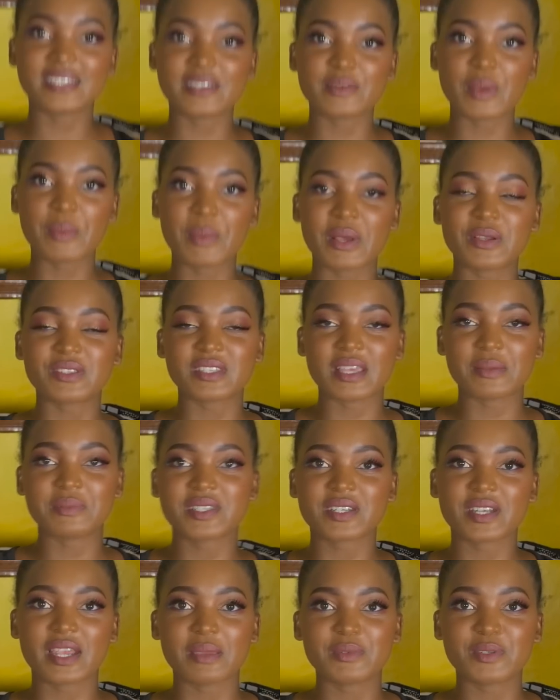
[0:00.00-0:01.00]
remember to
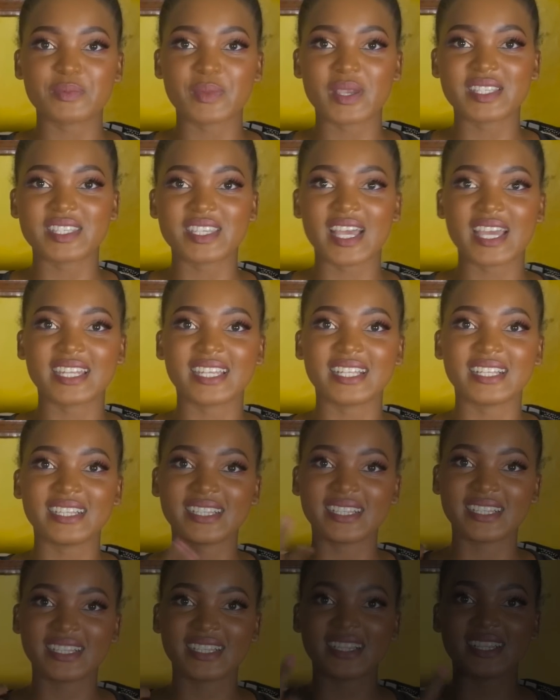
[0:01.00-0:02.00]
subscribe to my channel.
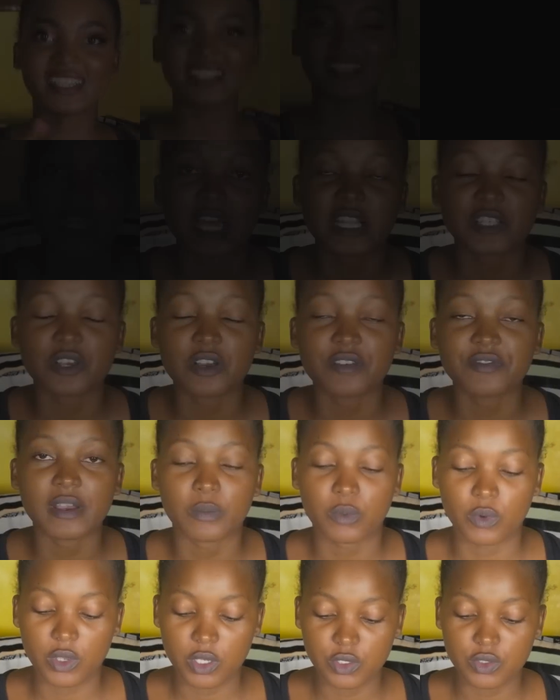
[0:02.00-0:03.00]
To start off,
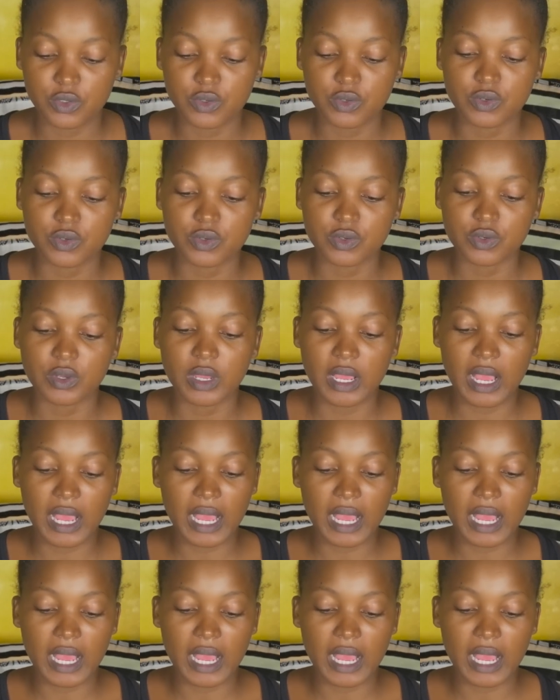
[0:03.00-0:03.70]
I'm going to